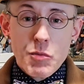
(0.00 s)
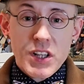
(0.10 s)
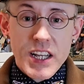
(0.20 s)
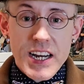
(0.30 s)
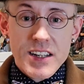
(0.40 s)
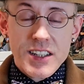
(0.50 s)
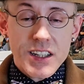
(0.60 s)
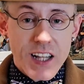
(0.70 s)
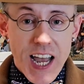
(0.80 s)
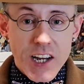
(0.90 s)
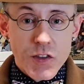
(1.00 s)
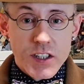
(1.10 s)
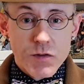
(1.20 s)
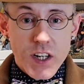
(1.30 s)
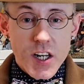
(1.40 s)
Please like
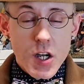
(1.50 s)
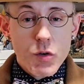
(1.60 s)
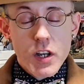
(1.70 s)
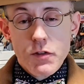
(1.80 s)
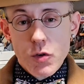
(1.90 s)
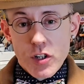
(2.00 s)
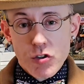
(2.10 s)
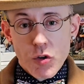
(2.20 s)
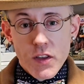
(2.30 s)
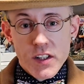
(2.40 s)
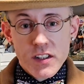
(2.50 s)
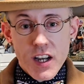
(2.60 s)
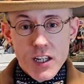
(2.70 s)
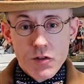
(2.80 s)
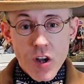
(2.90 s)
this video if you enjoy this
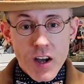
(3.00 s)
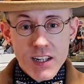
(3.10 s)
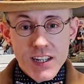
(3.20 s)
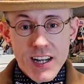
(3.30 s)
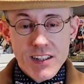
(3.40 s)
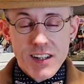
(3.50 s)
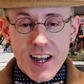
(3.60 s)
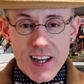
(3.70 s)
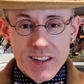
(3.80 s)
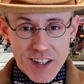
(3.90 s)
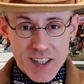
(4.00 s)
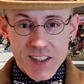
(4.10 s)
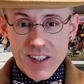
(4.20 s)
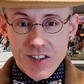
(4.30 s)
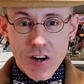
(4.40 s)
kind of content, and
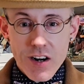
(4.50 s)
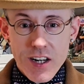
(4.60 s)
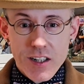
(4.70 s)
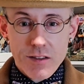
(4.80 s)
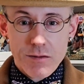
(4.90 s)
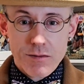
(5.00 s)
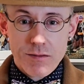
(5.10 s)
let's get started.